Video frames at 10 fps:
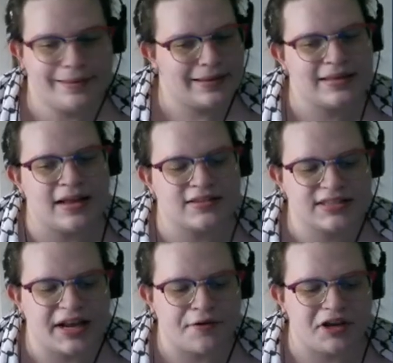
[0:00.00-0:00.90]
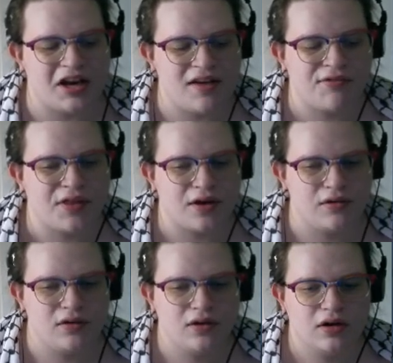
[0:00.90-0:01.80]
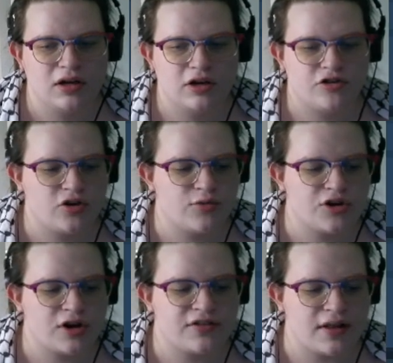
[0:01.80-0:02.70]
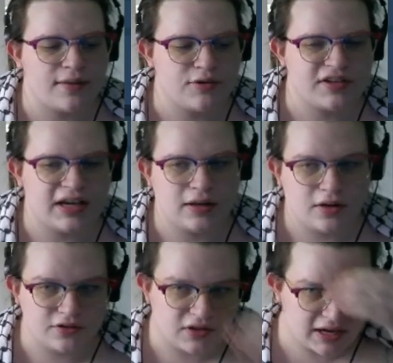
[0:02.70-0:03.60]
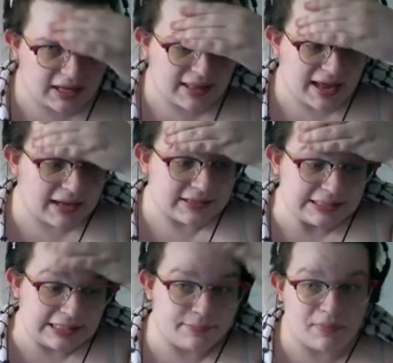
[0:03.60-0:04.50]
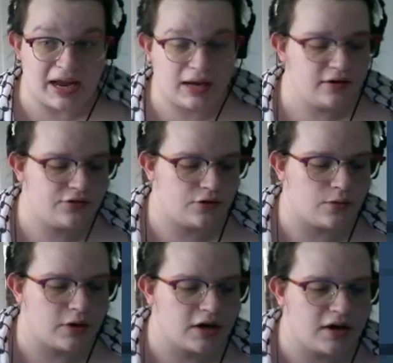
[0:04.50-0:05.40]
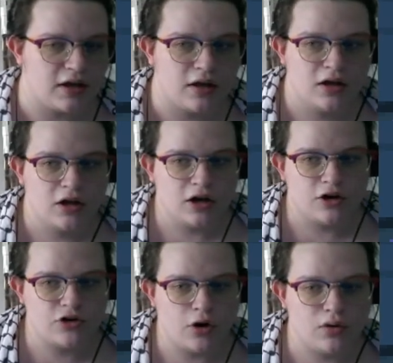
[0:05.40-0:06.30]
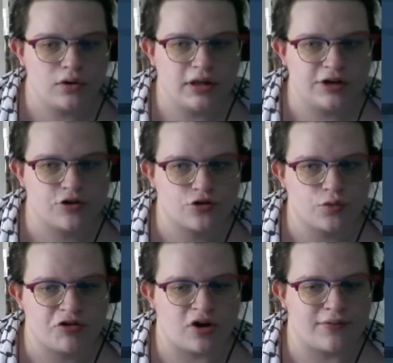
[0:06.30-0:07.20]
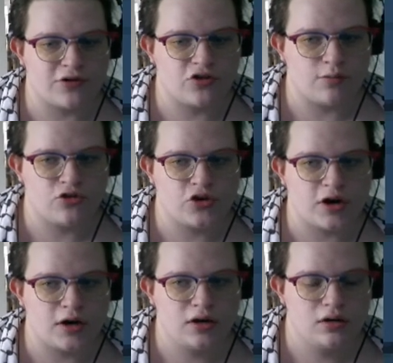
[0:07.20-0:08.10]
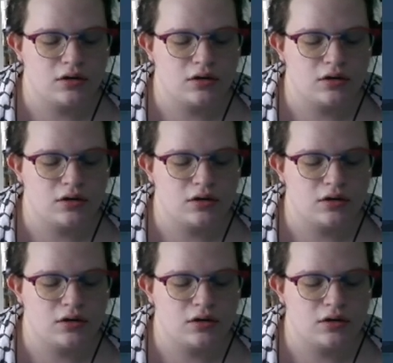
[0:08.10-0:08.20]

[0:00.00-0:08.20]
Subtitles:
Not scary enough, though. Chimchar's at level 10. Looks like that is the max, so we're gonna totally just switch off a Chimchar.